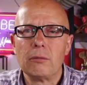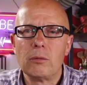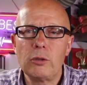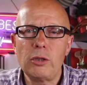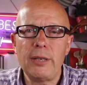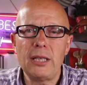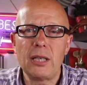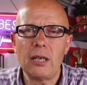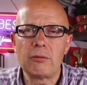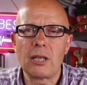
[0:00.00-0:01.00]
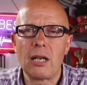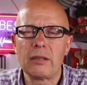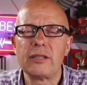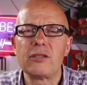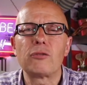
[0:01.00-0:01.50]
What do you mean go?
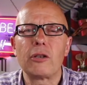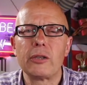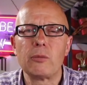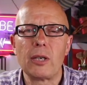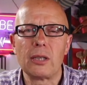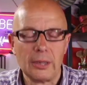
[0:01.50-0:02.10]
Garden is growing well.